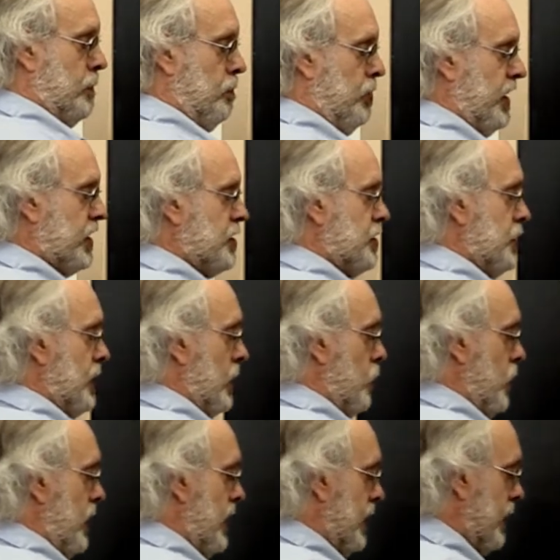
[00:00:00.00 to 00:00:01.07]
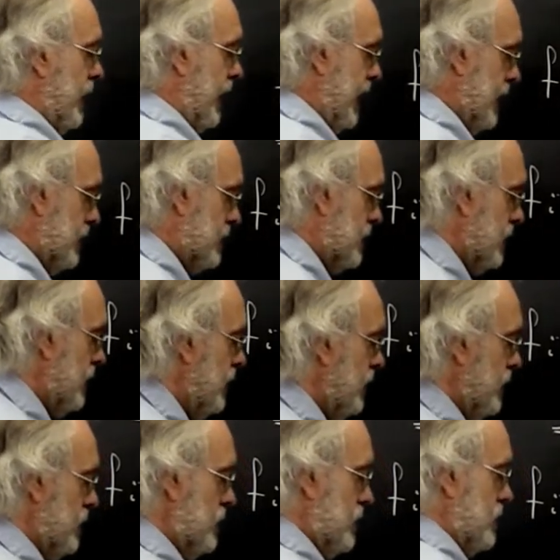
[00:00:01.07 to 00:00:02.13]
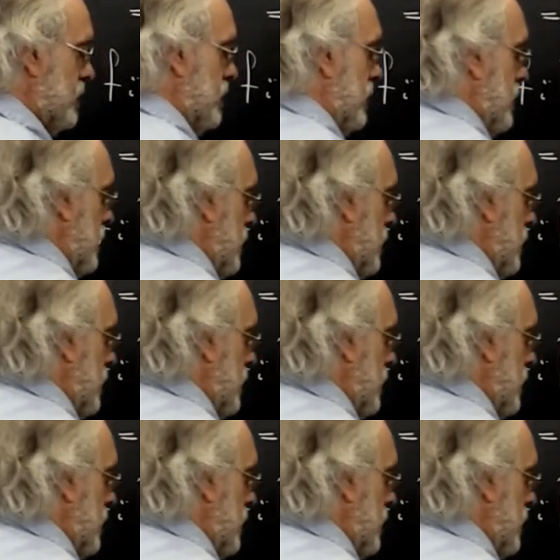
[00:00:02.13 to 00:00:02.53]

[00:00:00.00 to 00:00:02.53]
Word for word: picture that we then get is